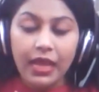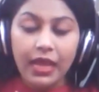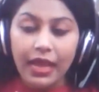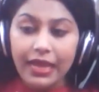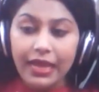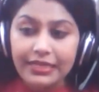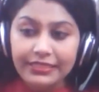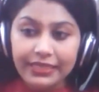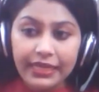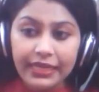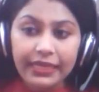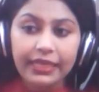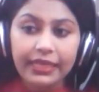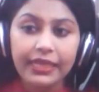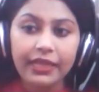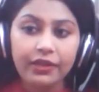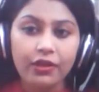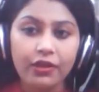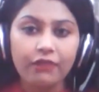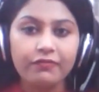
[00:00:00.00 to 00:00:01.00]
I take
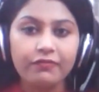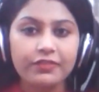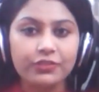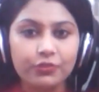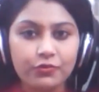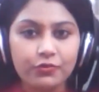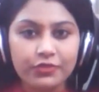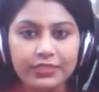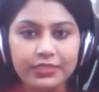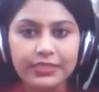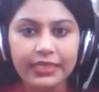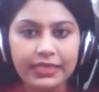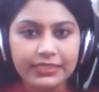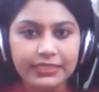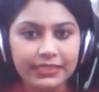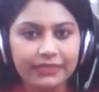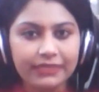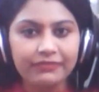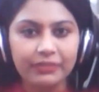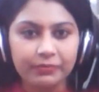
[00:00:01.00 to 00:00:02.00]
care of
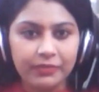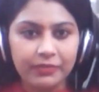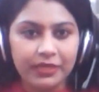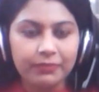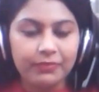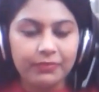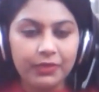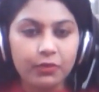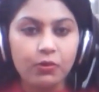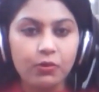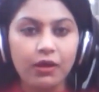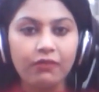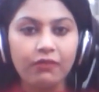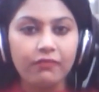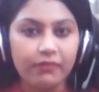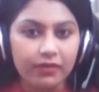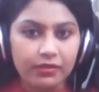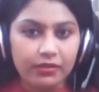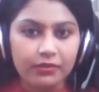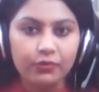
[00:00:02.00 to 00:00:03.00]
associating with people who are
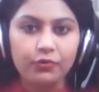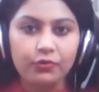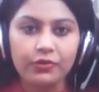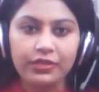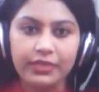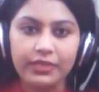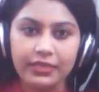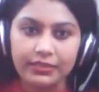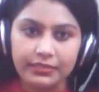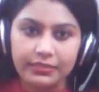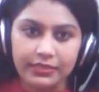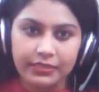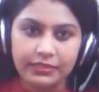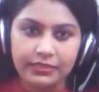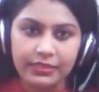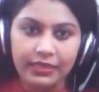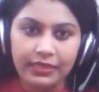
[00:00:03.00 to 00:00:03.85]
work oriented,